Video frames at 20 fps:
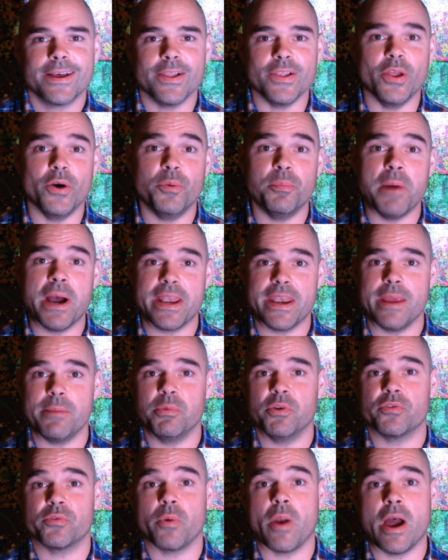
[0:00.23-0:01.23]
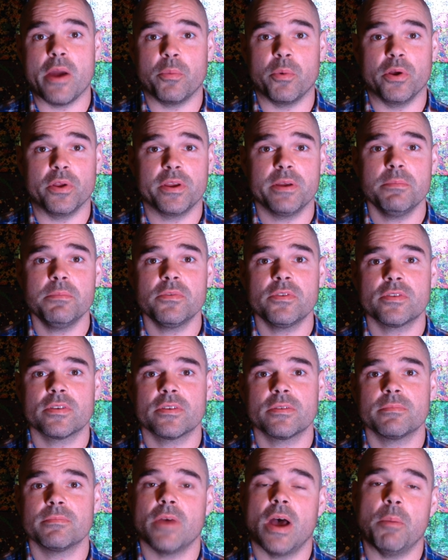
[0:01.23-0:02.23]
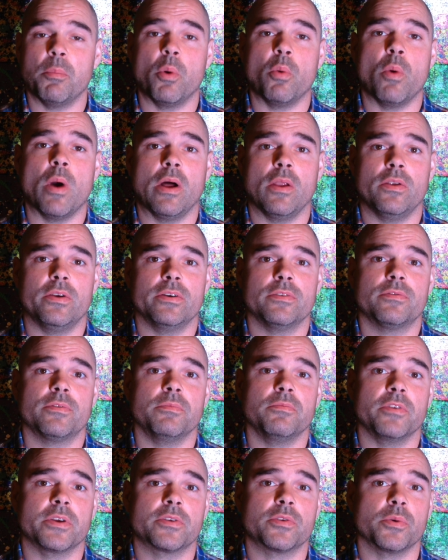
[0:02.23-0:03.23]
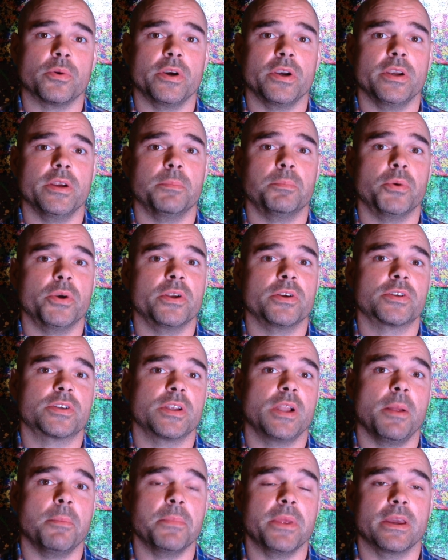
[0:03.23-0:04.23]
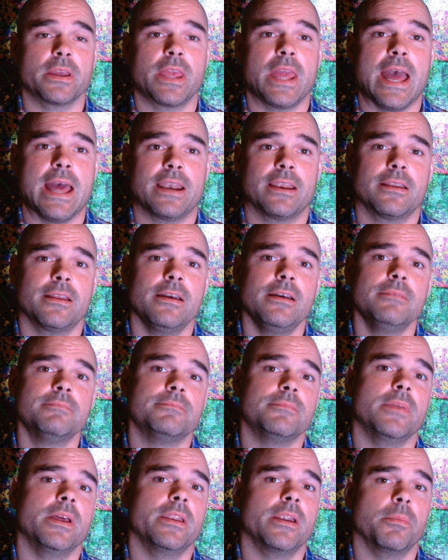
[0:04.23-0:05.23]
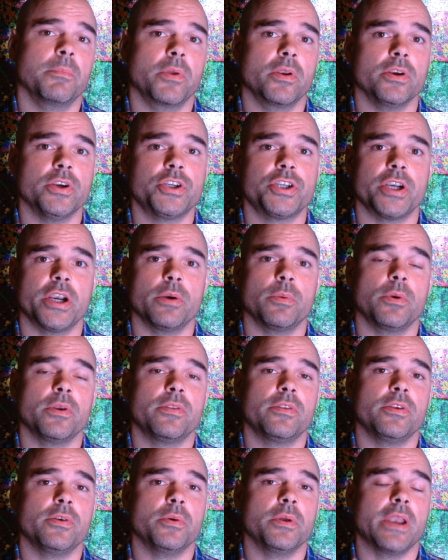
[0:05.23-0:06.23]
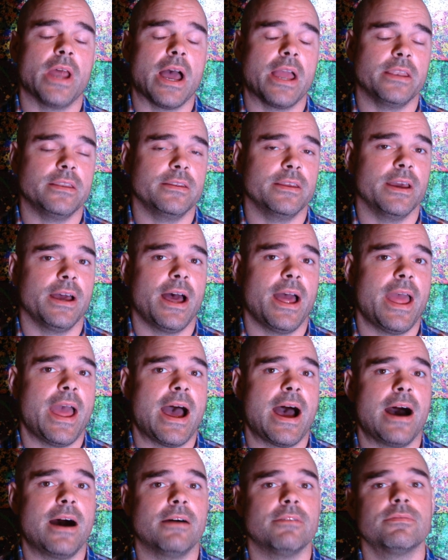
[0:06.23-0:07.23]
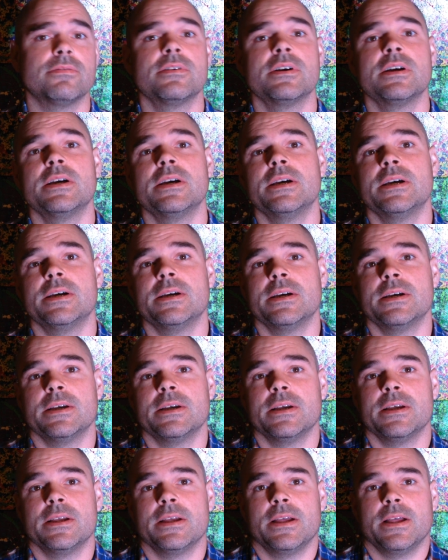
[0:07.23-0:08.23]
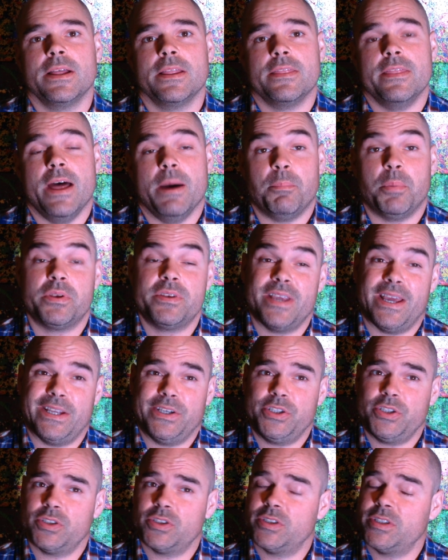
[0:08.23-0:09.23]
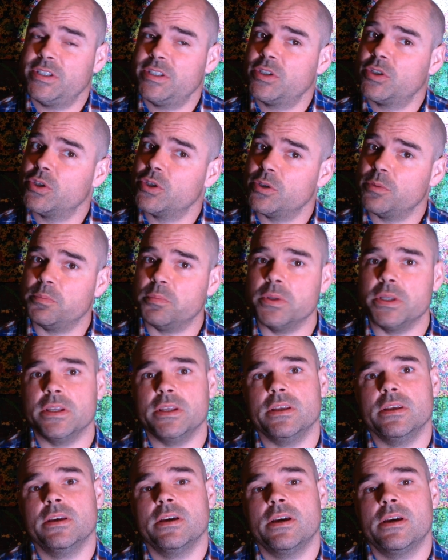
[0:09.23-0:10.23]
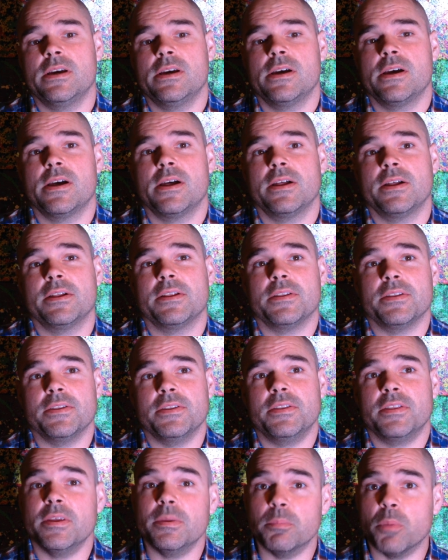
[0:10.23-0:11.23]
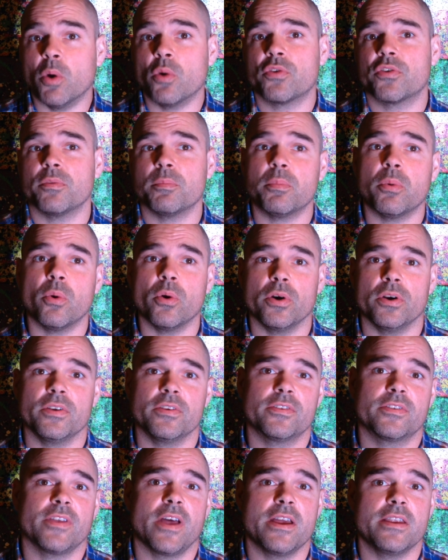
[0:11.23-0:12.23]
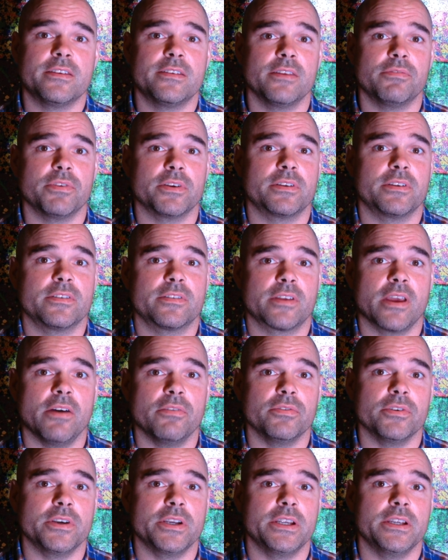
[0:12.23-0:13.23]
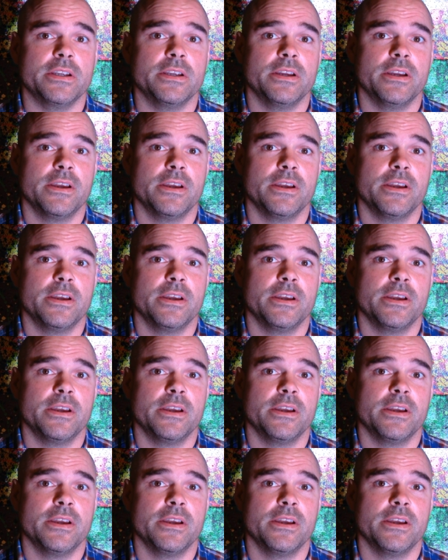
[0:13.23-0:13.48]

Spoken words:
Hello, my name is Rye Williams. I'm a welder from Victoria, British Columbia, Canada, and I'm going to share with you an idea I have that potentially could be the most important scientific discovery